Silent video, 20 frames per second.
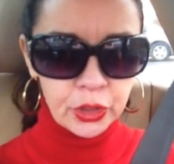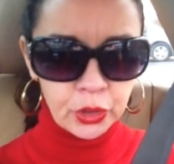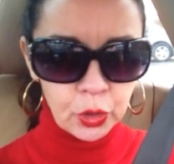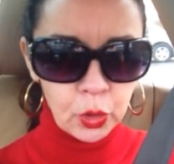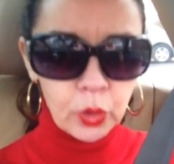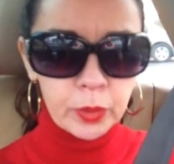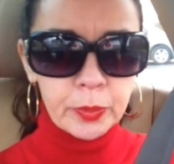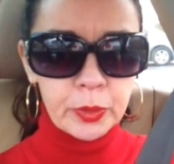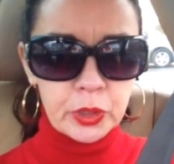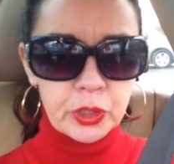
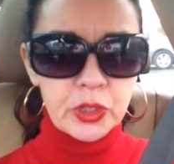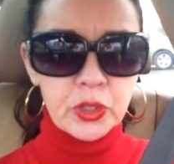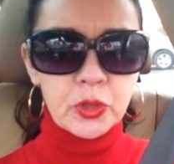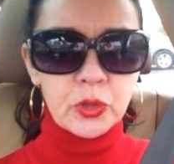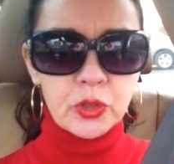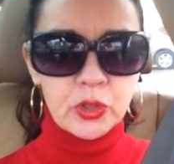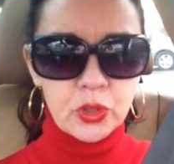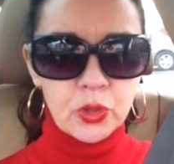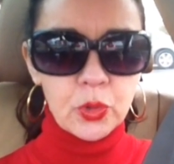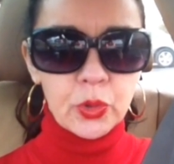your
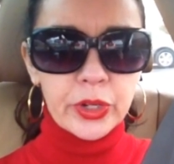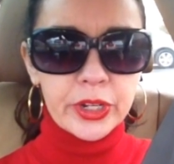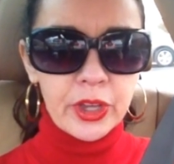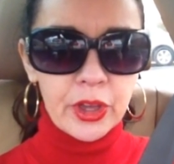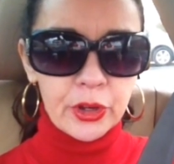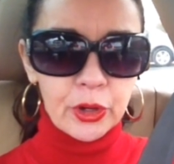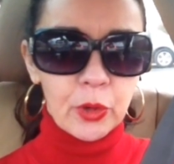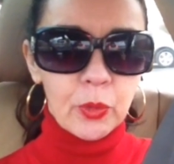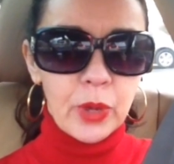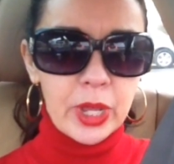personal story
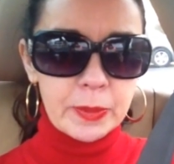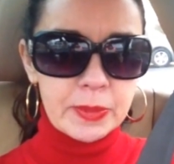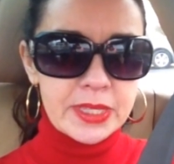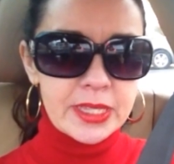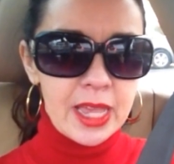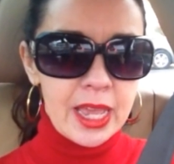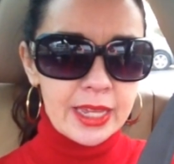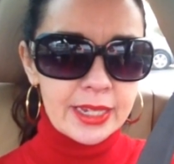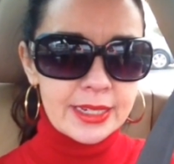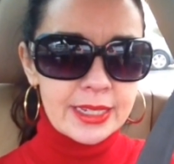on our
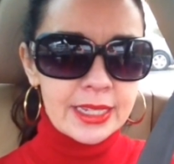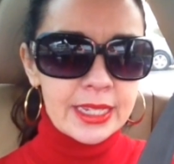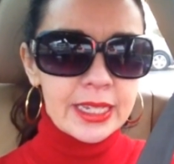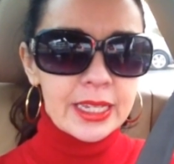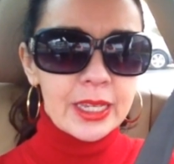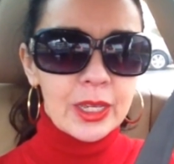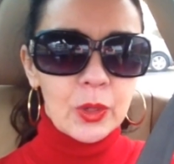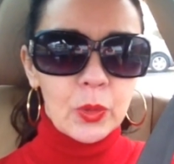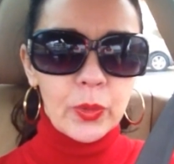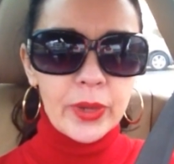website.
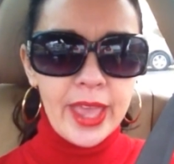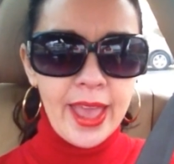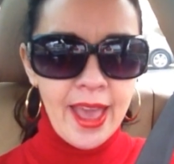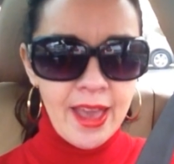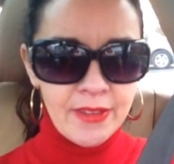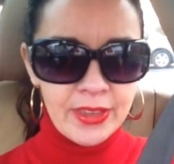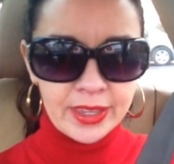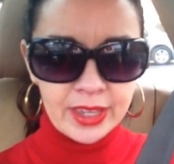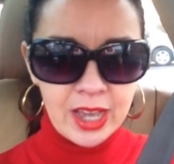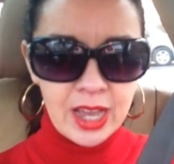We
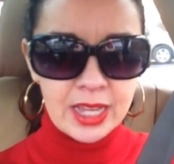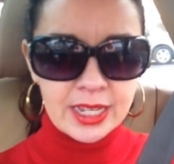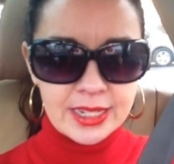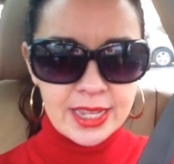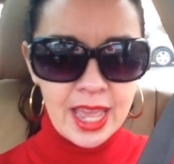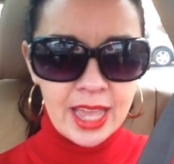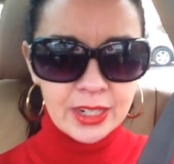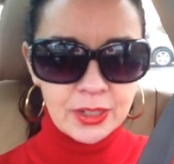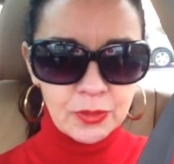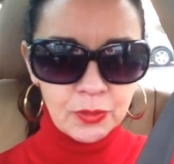have a
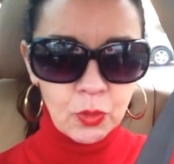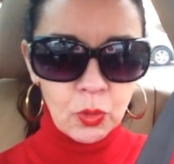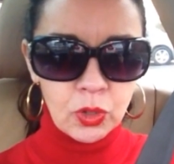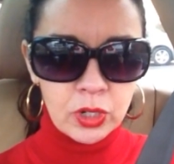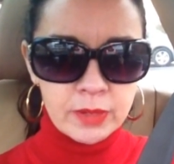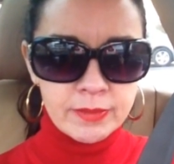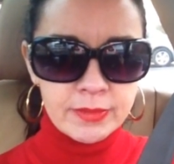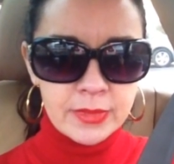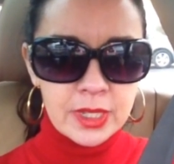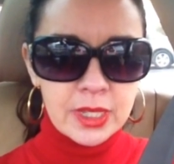contact
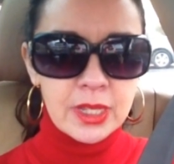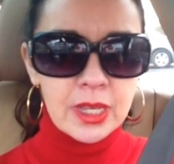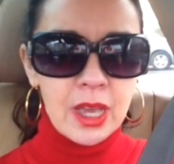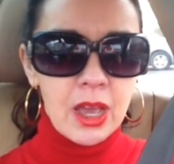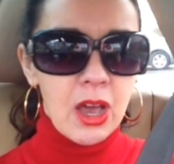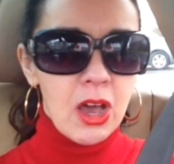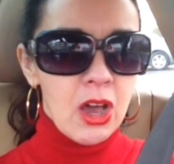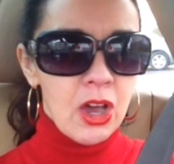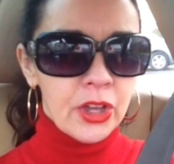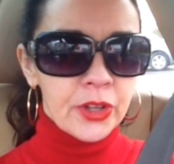form
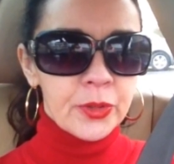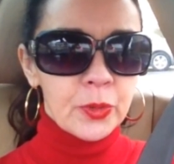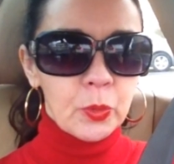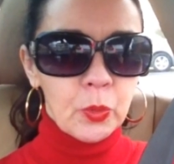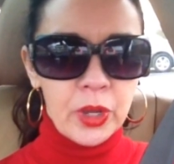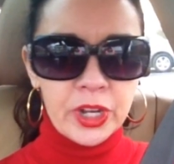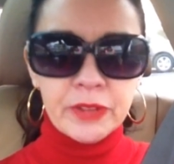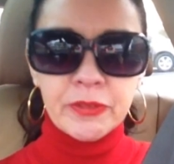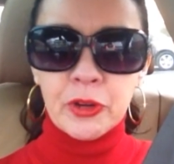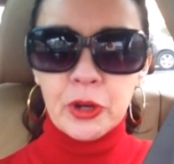on
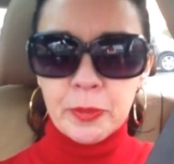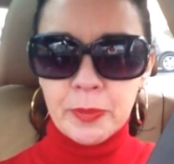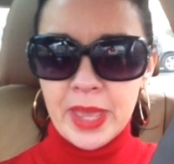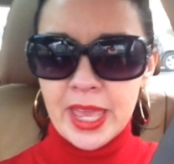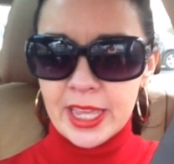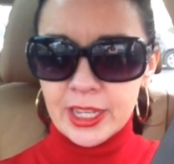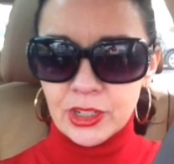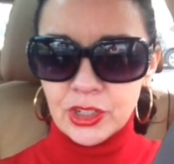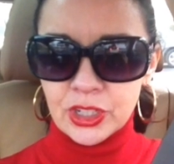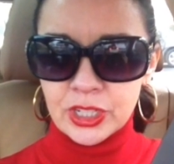one of our
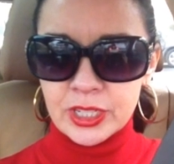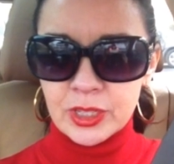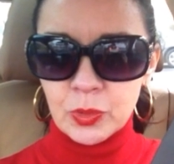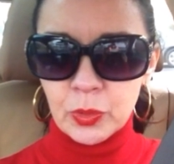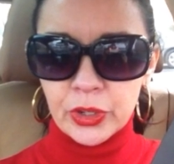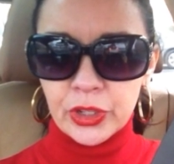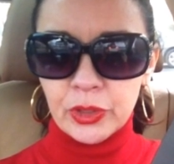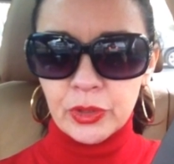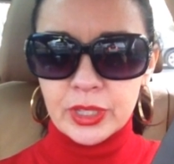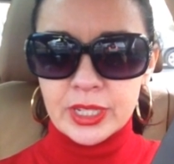pages
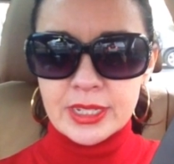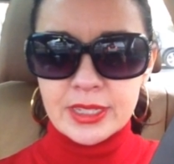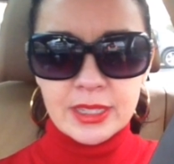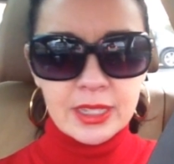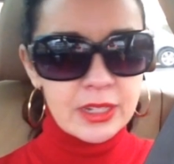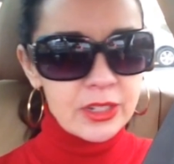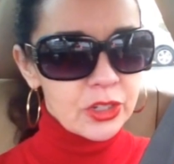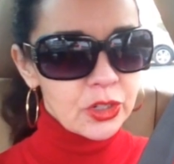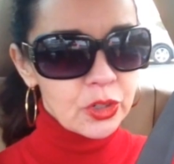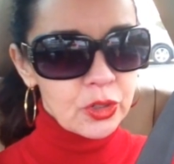where you can
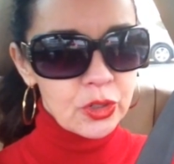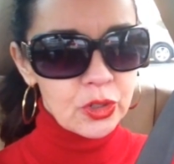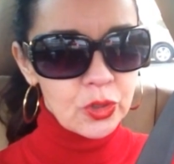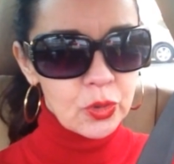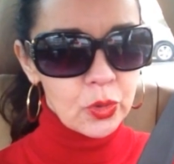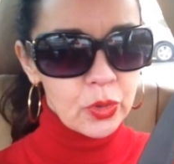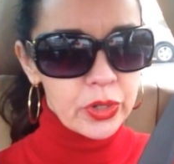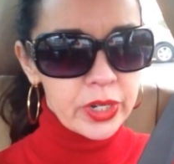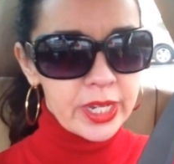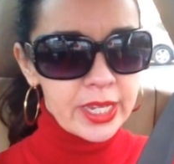send us your
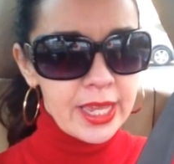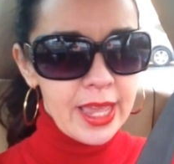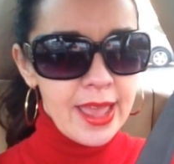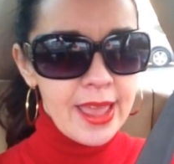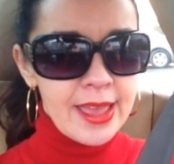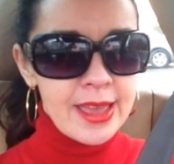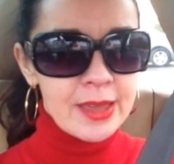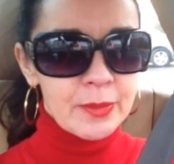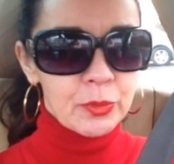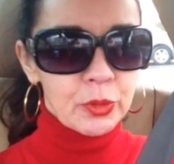story
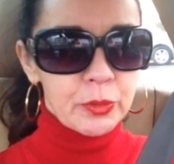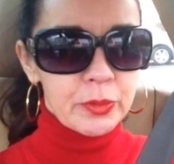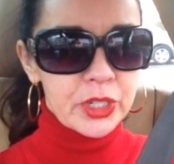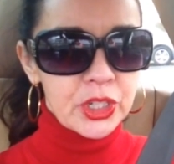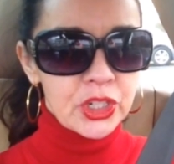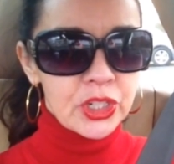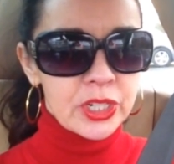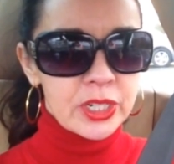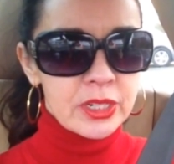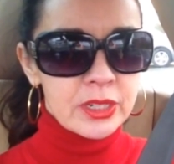and
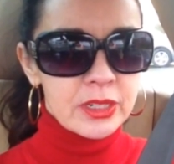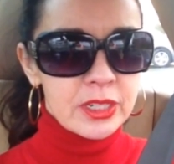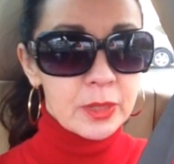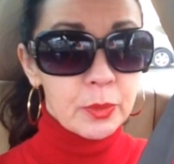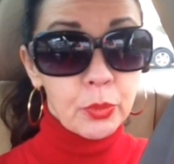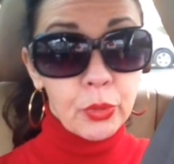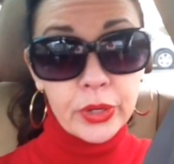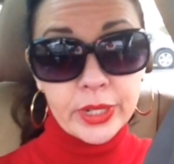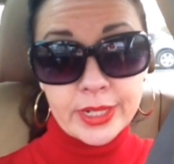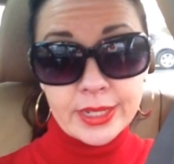permission to
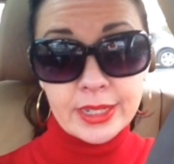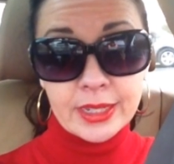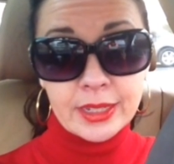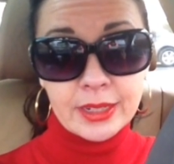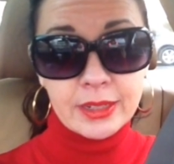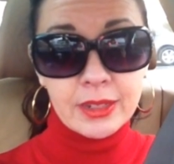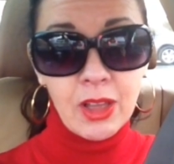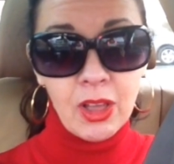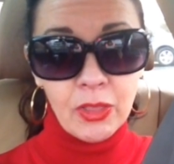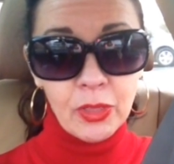print it
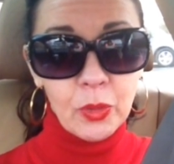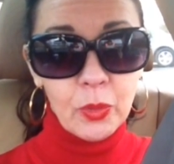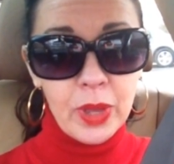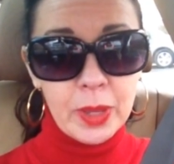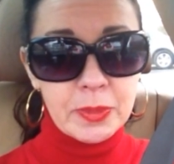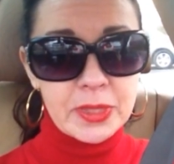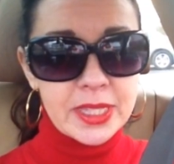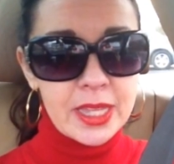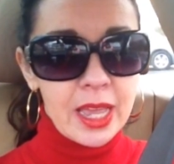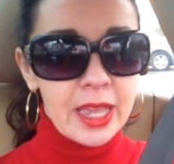on the
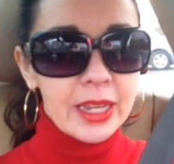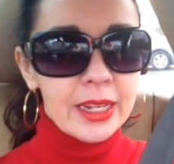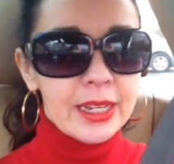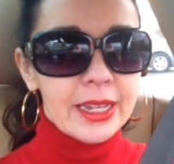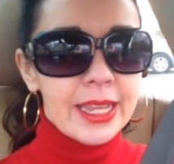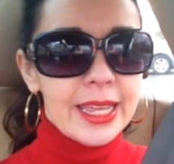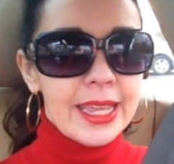website.